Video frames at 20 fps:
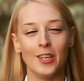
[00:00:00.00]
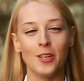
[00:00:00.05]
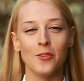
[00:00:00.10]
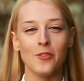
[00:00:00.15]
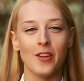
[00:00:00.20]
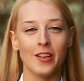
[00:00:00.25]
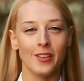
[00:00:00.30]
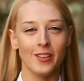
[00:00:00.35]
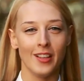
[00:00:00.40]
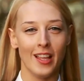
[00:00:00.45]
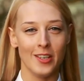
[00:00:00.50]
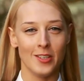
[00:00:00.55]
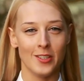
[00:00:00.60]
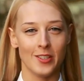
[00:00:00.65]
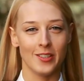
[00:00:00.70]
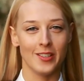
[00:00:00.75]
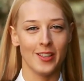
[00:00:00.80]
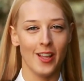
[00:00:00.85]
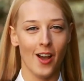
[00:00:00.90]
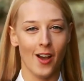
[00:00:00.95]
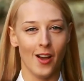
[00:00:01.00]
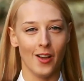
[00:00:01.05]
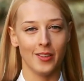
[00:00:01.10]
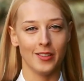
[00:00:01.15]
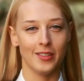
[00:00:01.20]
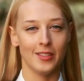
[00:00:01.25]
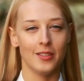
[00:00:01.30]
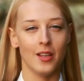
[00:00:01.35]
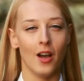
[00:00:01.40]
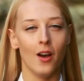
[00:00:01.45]
regulation
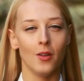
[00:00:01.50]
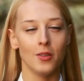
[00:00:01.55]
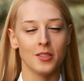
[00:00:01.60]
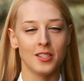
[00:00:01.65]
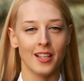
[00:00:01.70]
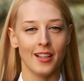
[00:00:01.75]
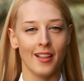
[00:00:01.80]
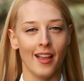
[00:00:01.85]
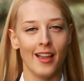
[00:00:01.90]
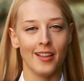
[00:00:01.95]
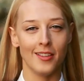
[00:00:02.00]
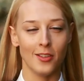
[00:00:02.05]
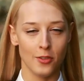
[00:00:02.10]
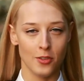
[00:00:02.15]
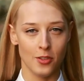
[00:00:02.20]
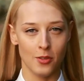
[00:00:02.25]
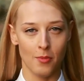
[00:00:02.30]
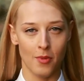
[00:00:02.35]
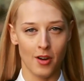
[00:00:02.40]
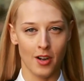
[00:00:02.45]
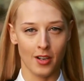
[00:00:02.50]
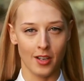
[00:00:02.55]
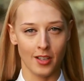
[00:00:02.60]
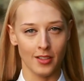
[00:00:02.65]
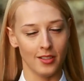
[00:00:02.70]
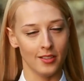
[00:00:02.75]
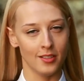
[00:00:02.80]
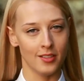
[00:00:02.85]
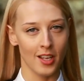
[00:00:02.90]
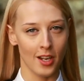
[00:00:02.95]
on wholesale energy market
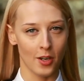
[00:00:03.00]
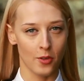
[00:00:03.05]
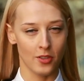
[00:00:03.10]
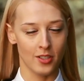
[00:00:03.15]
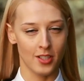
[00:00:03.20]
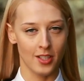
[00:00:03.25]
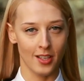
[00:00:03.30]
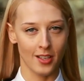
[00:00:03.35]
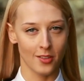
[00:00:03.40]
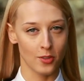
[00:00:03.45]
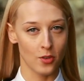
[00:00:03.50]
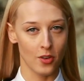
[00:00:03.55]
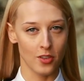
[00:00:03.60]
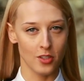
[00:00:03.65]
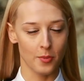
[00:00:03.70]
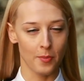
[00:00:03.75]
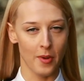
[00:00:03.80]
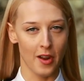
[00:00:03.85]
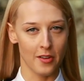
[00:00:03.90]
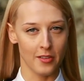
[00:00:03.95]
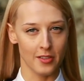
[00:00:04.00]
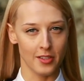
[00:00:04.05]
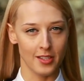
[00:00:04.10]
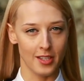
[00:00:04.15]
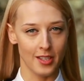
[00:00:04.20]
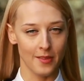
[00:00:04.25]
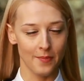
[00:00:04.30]
integrity and transparency,